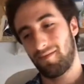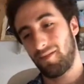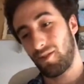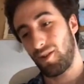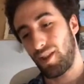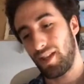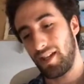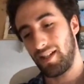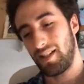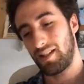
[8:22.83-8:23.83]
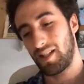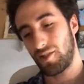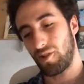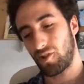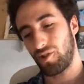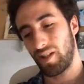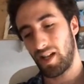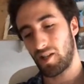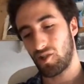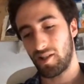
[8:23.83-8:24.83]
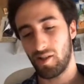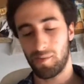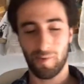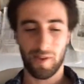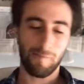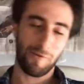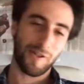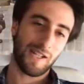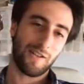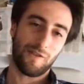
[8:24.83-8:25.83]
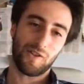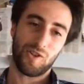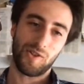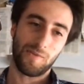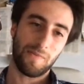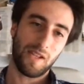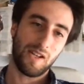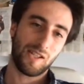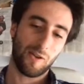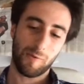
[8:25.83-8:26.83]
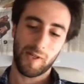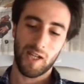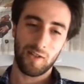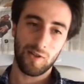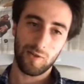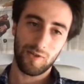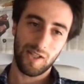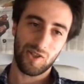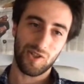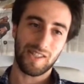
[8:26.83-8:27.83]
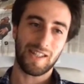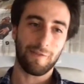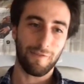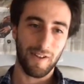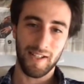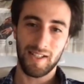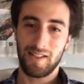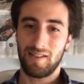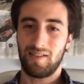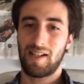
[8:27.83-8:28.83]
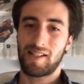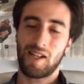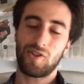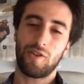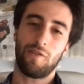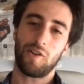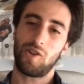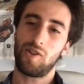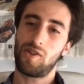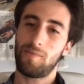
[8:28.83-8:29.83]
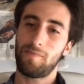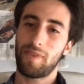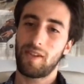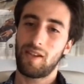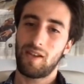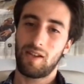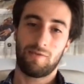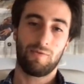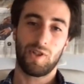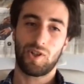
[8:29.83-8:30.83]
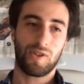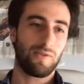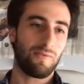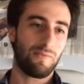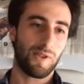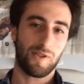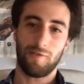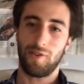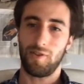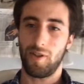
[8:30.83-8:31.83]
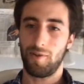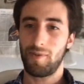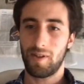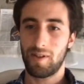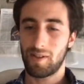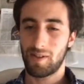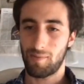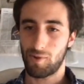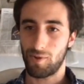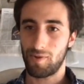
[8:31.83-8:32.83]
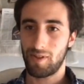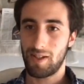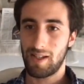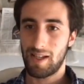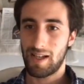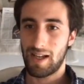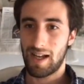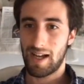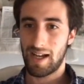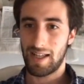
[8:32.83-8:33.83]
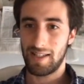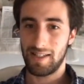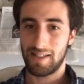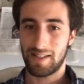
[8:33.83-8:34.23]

good thing, destructuring actually comes with component end functions. So what we can do is just define extension functions, which most of you know, I'm sure, and